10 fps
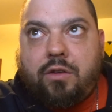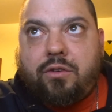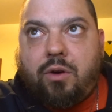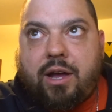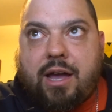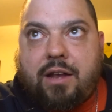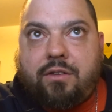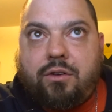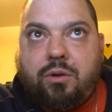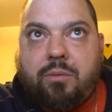So I
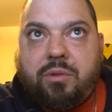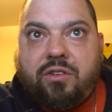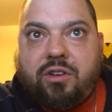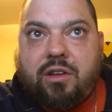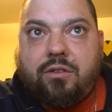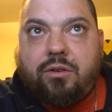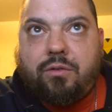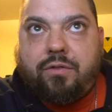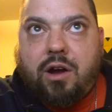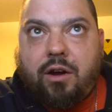got Duke and Michigan so
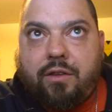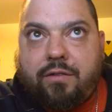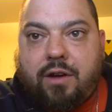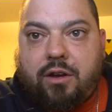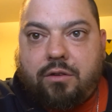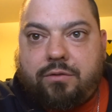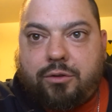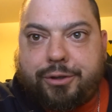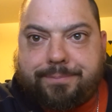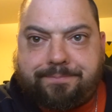far in the Final
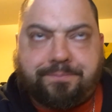Four.